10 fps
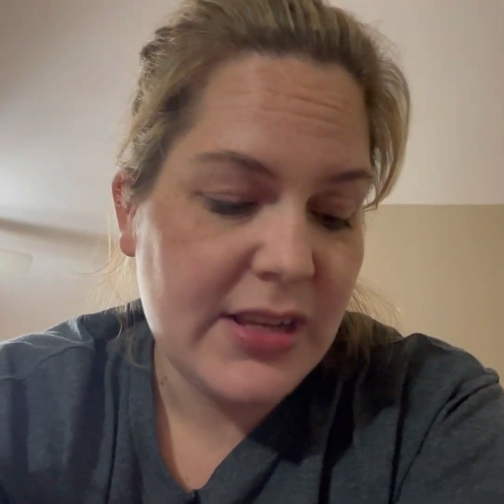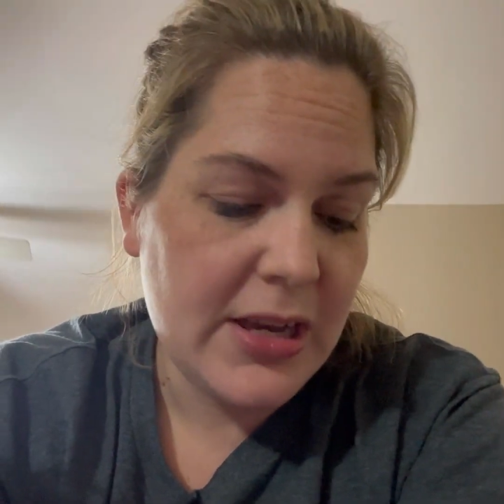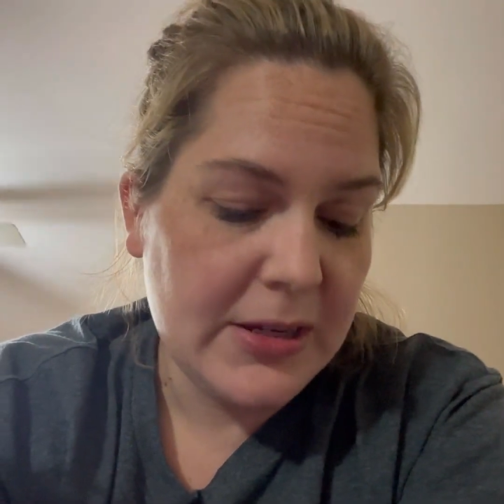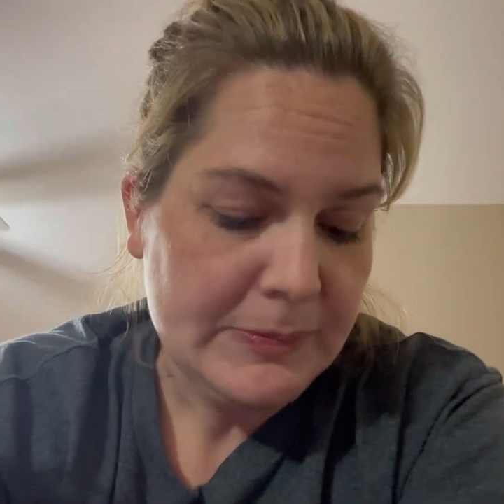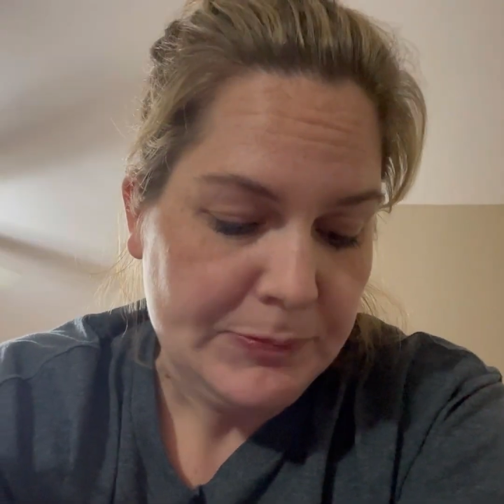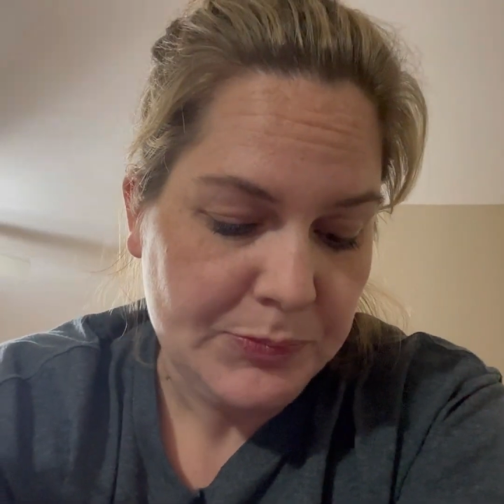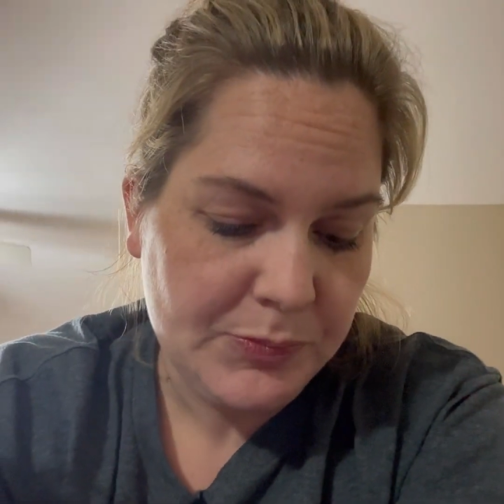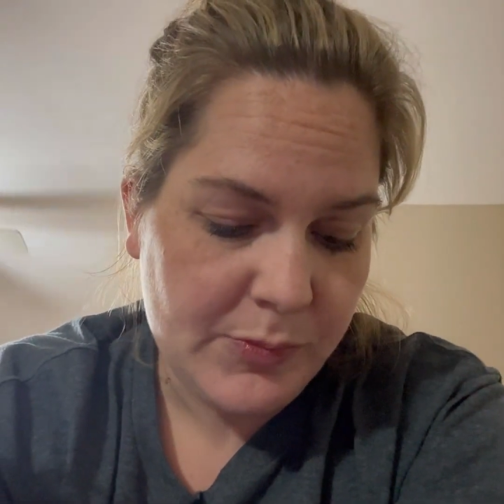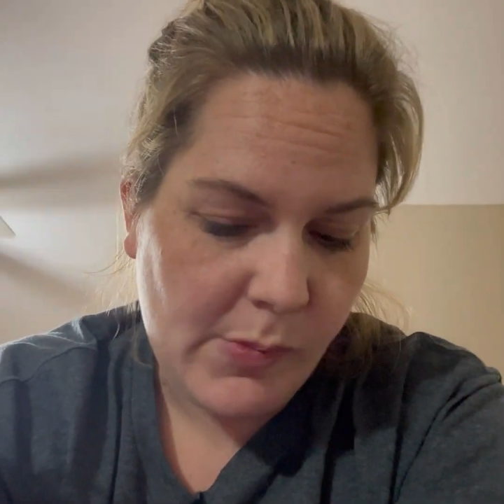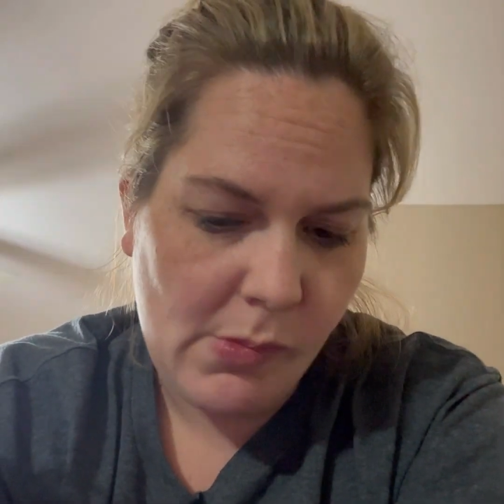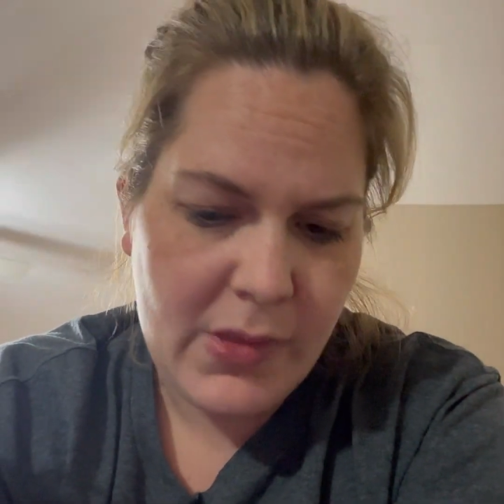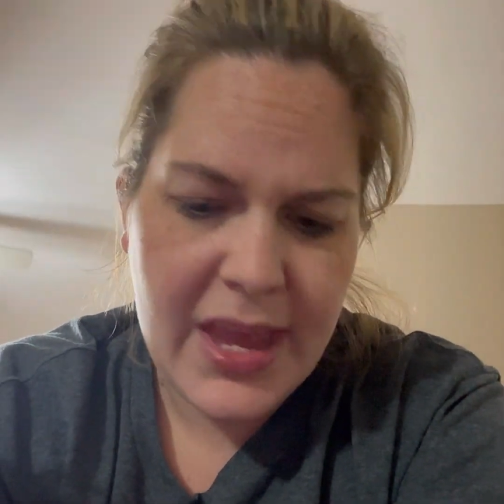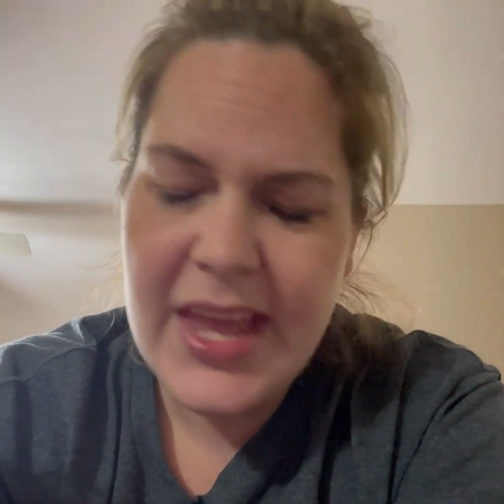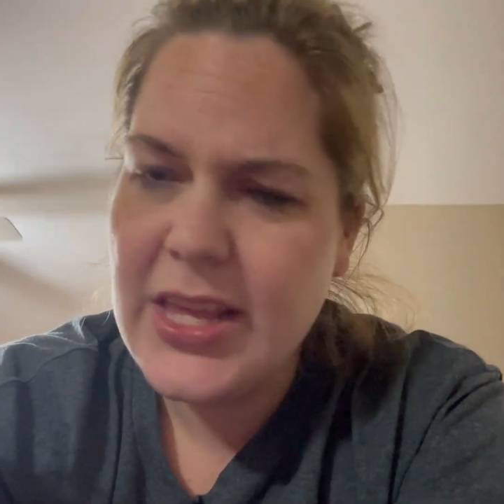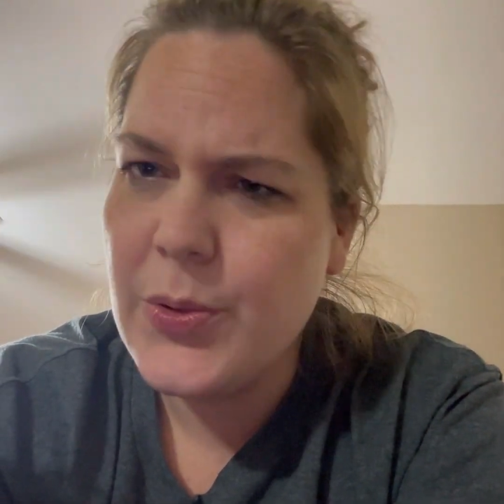Um,
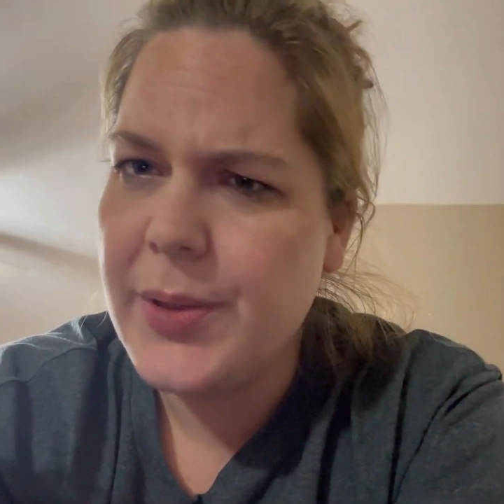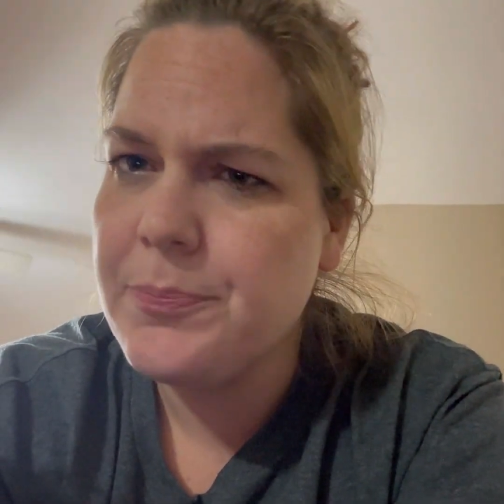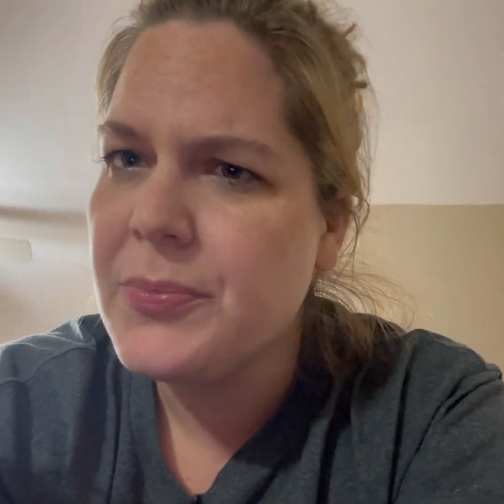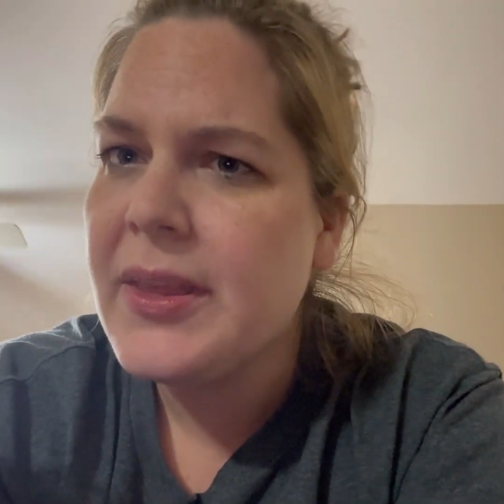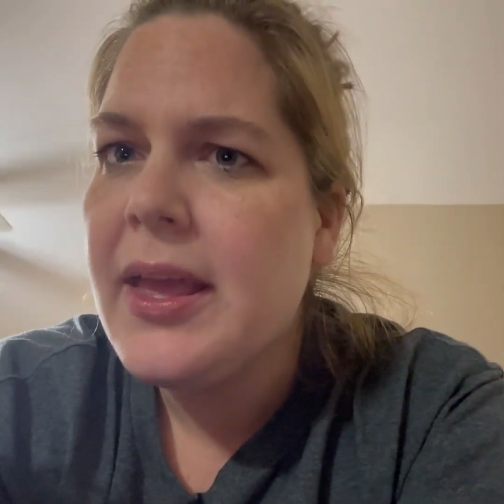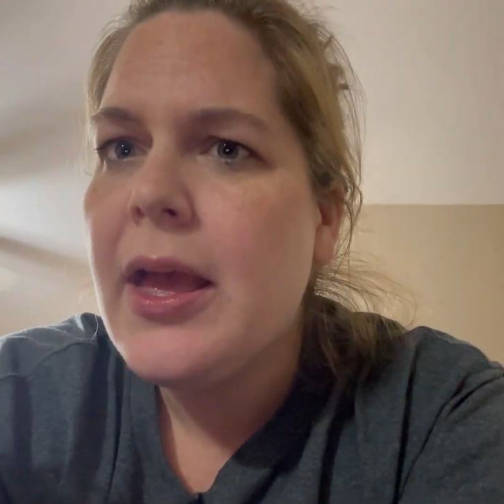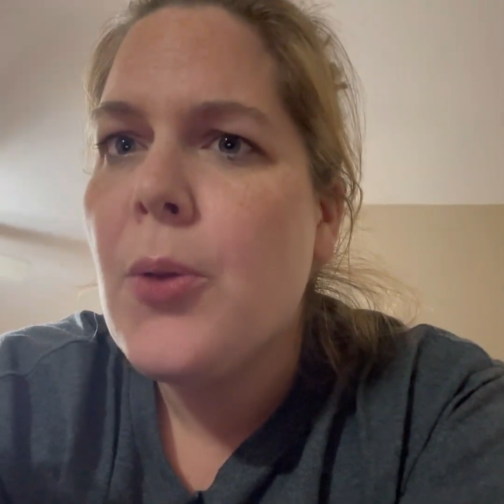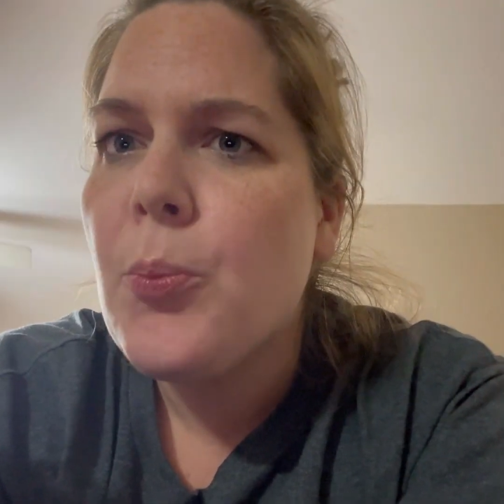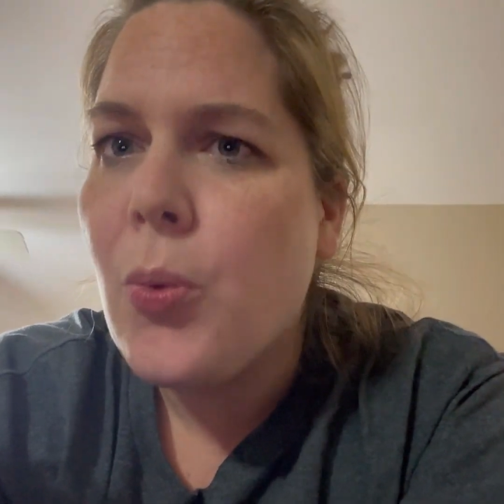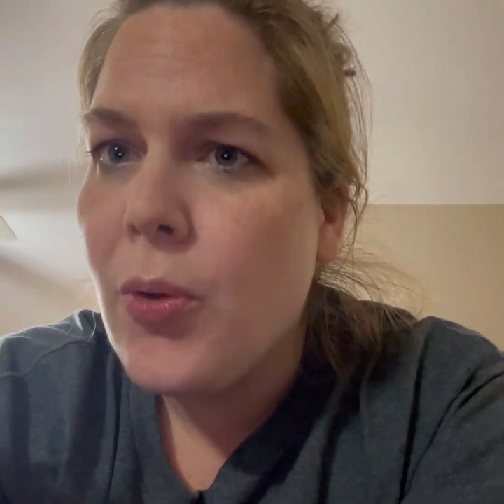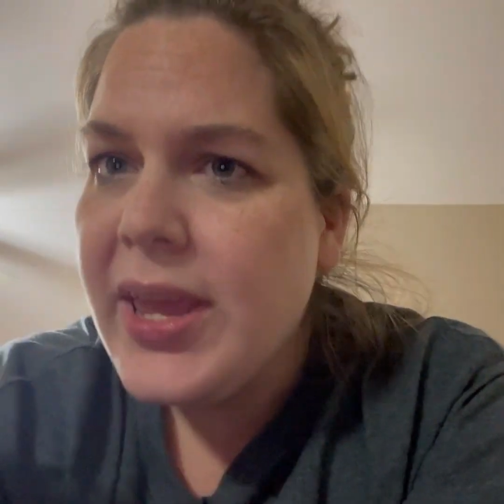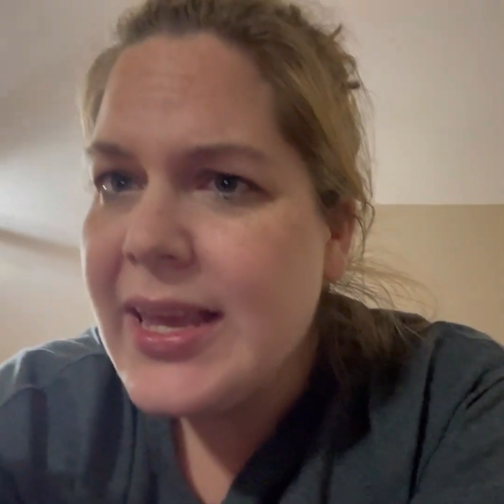anyway, point